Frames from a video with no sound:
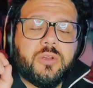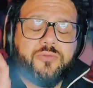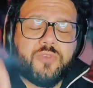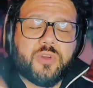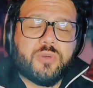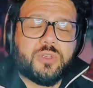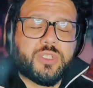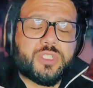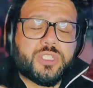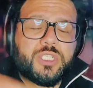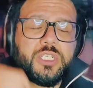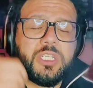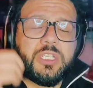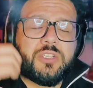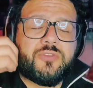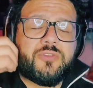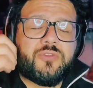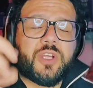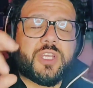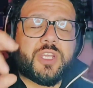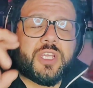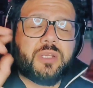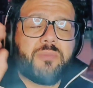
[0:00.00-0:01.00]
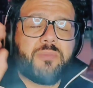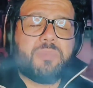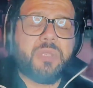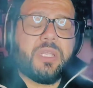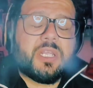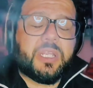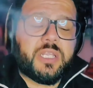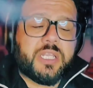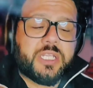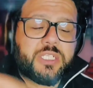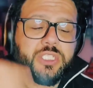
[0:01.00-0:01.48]
Frequency is fucking
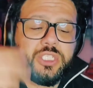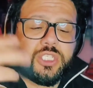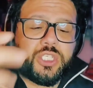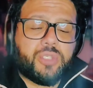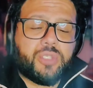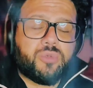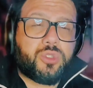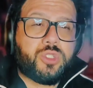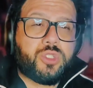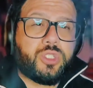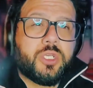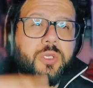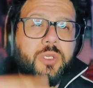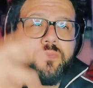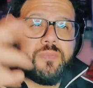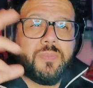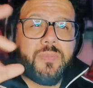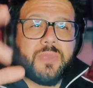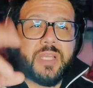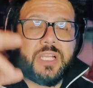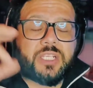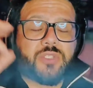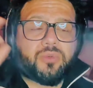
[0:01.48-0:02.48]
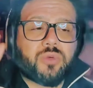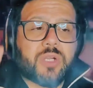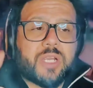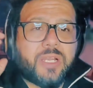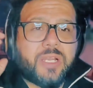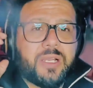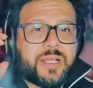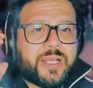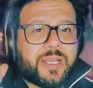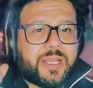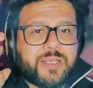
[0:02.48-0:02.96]
big, it's huge. That's why
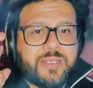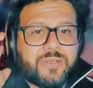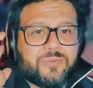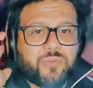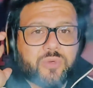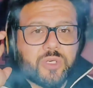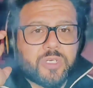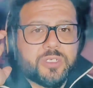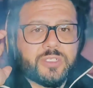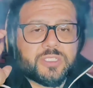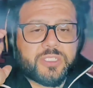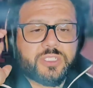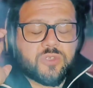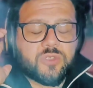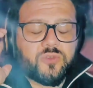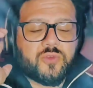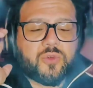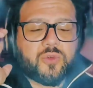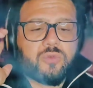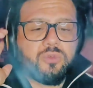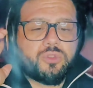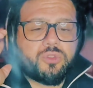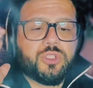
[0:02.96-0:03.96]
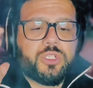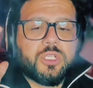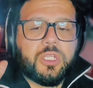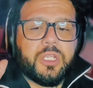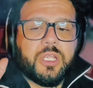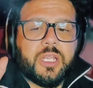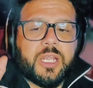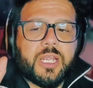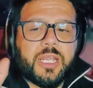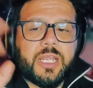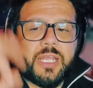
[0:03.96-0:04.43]
I, I love wearing these earphones.
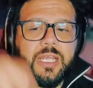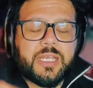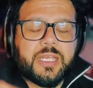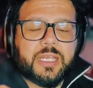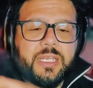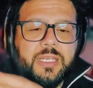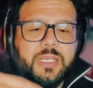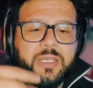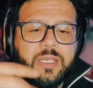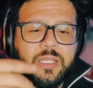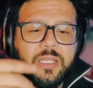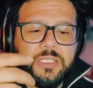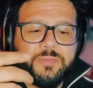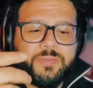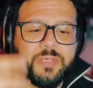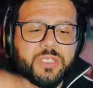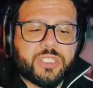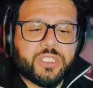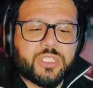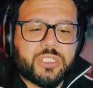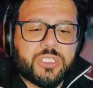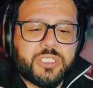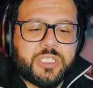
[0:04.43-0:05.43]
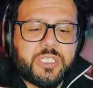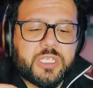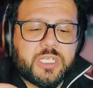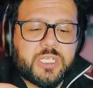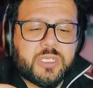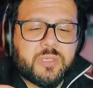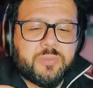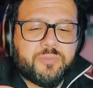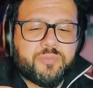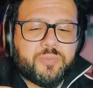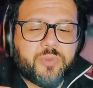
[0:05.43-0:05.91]
And, and especially,
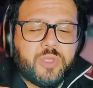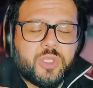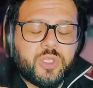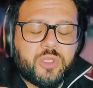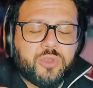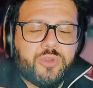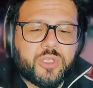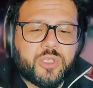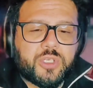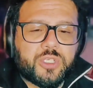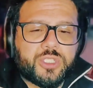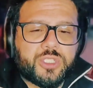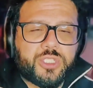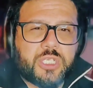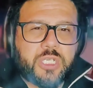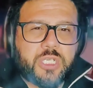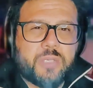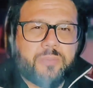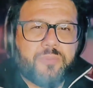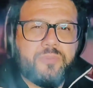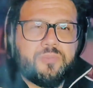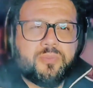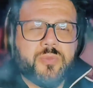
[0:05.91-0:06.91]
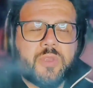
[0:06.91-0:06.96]
um, you know, there's uh,